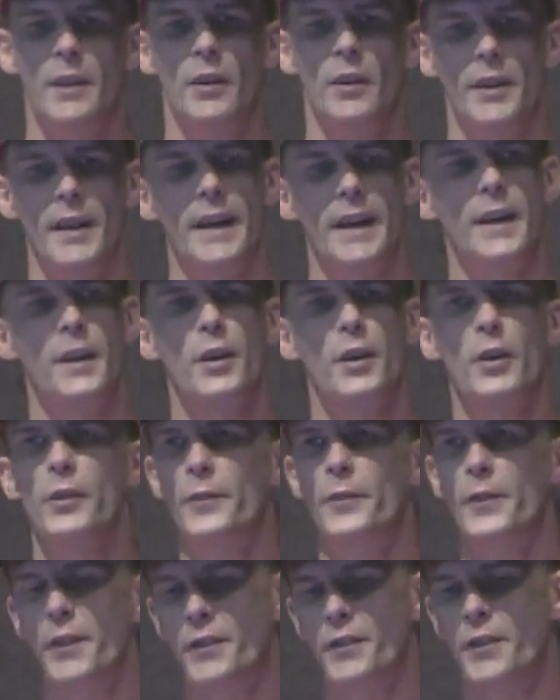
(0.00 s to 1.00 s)
on a Code
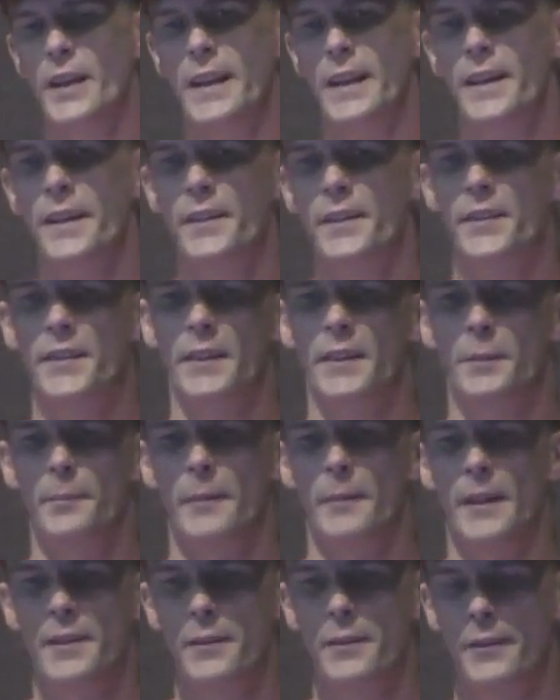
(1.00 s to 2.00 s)
for Australia
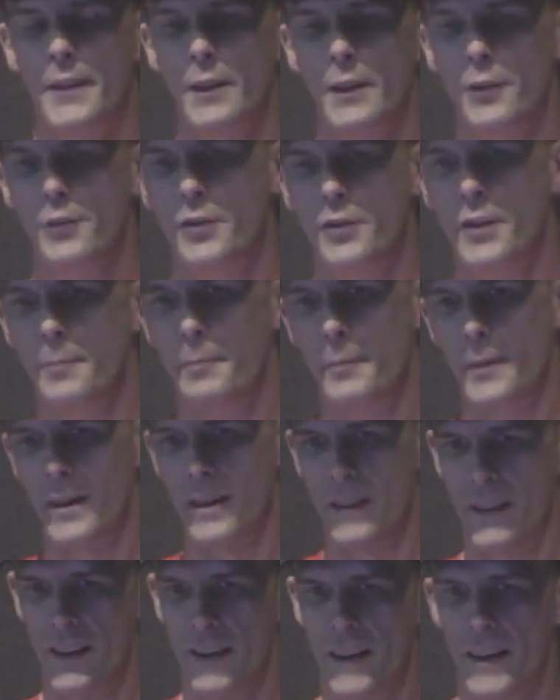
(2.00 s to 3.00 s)
six-month fellowship,
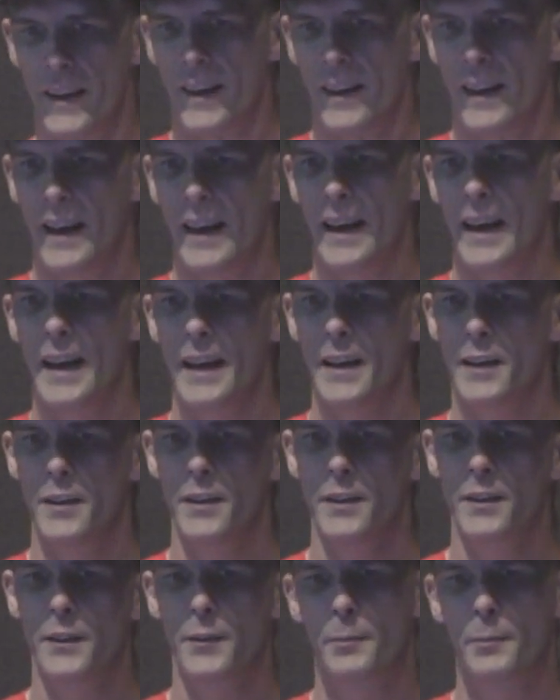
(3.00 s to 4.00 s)

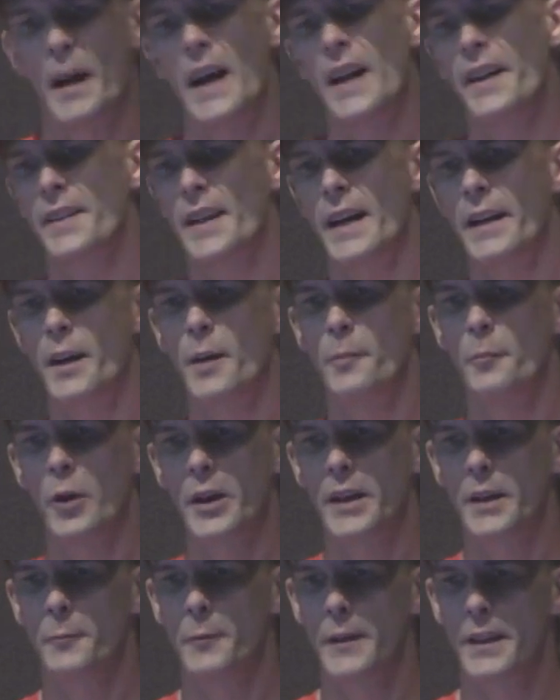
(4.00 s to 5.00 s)
and part of that I'm
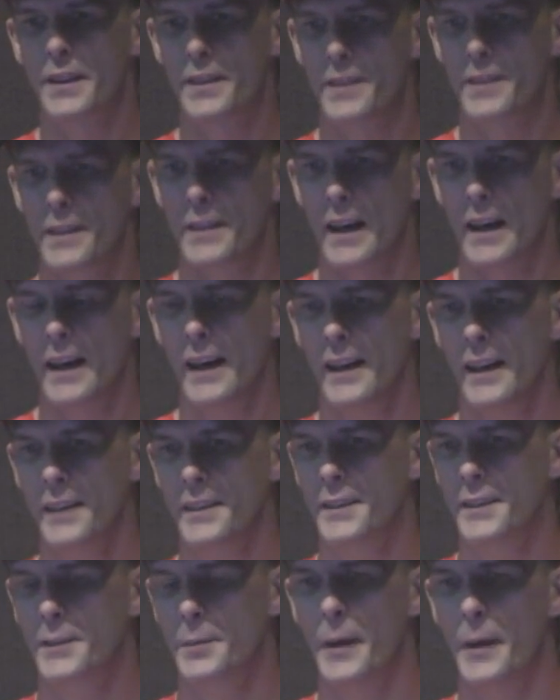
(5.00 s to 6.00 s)
working with uh,
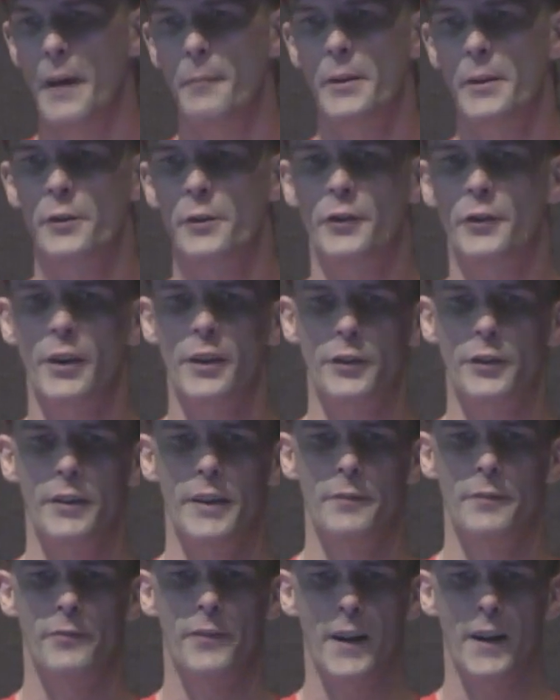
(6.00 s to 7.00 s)
Department of
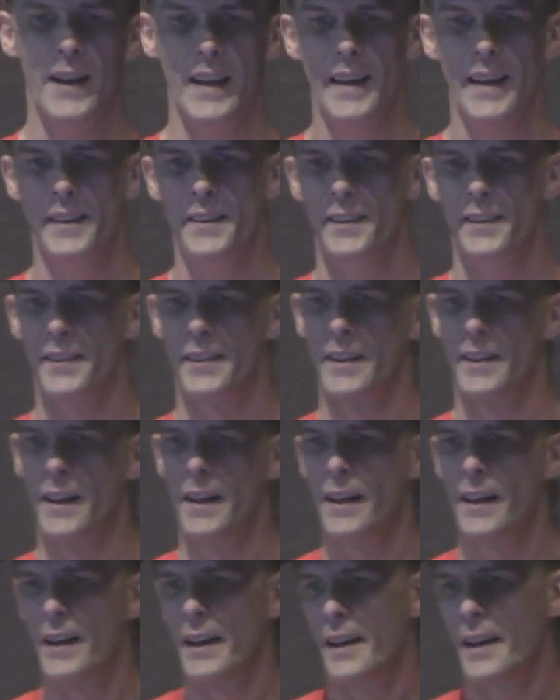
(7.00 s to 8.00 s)
Treasury and Finance,
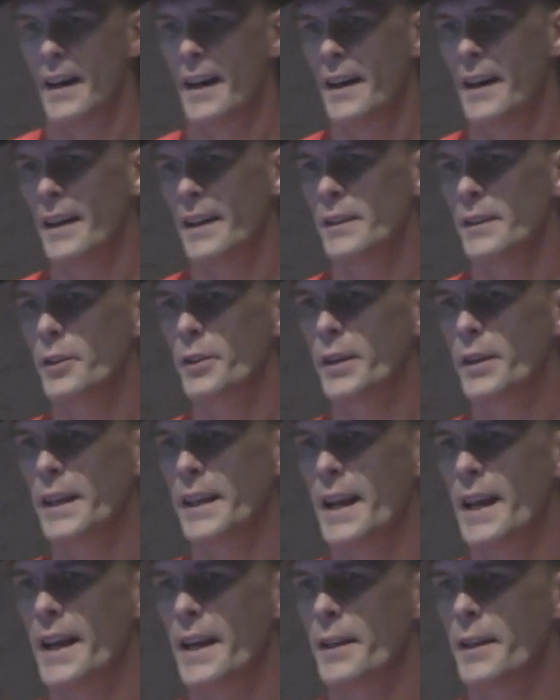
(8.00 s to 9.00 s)
uh,
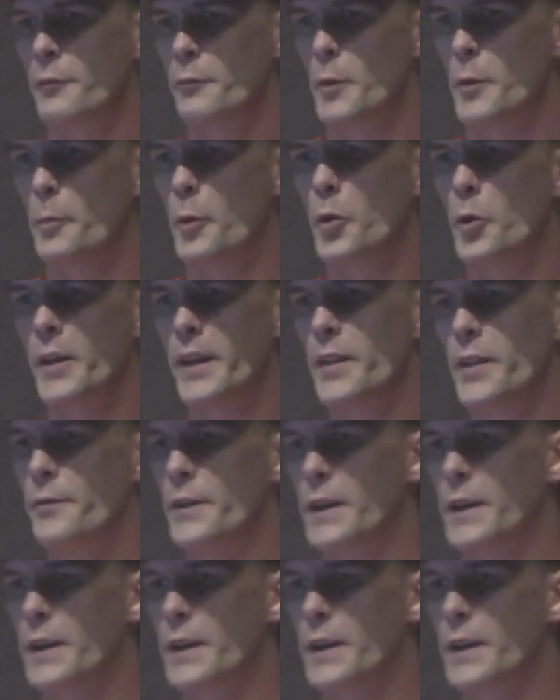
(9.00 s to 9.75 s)
looking at reporting of